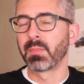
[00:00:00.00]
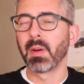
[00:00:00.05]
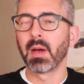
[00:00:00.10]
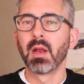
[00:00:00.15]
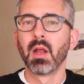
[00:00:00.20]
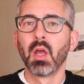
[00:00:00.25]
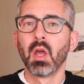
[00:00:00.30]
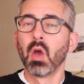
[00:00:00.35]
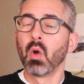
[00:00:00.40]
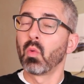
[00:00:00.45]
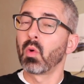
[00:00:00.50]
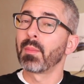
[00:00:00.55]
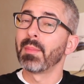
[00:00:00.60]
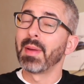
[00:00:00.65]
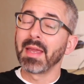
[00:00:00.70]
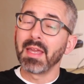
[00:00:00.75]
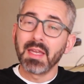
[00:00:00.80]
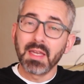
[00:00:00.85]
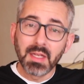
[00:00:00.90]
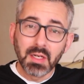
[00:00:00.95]
but where
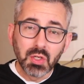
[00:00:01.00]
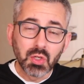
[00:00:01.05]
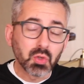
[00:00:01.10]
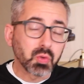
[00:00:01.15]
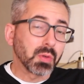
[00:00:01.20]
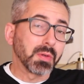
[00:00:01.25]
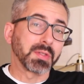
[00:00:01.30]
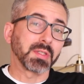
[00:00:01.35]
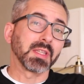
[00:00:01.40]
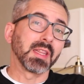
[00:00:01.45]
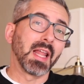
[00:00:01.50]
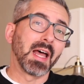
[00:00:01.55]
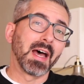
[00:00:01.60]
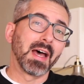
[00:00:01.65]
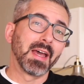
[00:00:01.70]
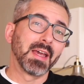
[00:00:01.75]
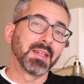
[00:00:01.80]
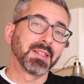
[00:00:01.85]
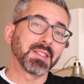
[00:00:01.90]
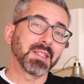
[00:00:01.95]
my interest
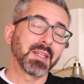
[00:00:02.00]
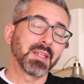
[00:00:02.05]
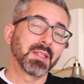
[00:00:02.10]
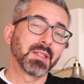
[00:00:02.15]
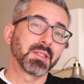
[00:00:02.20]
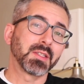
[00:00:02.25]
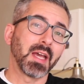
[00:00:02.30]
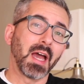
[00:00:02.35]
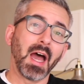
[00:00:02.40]
lies is